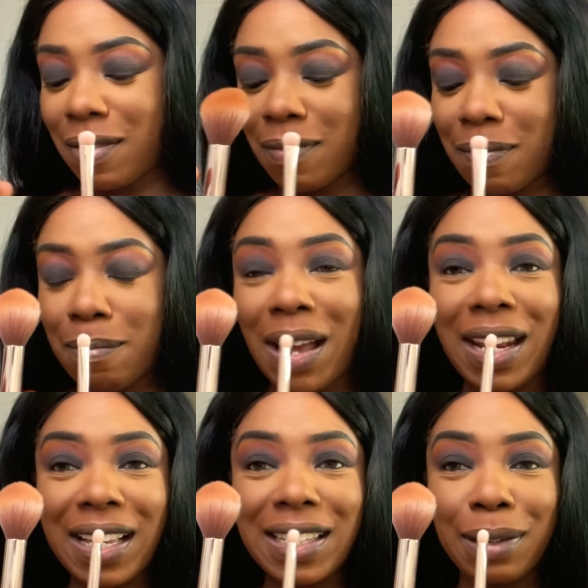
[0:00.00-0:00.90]

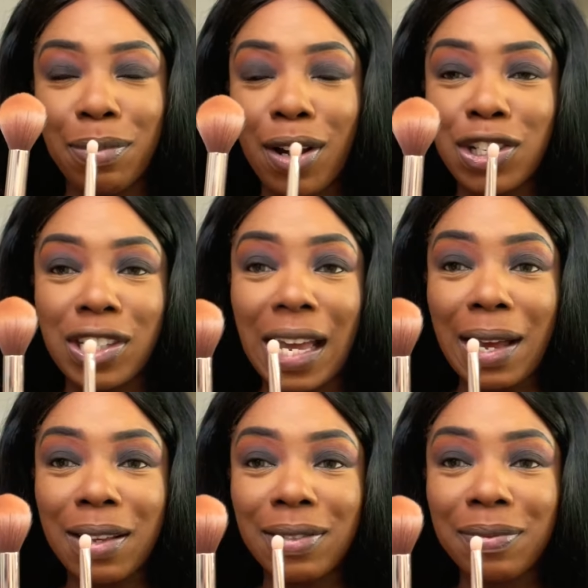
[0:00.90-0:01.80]
magnetic brush
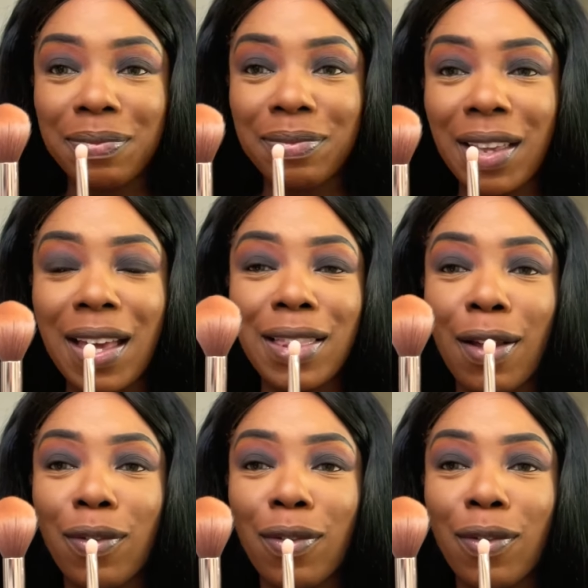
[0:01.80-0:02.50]
set. They've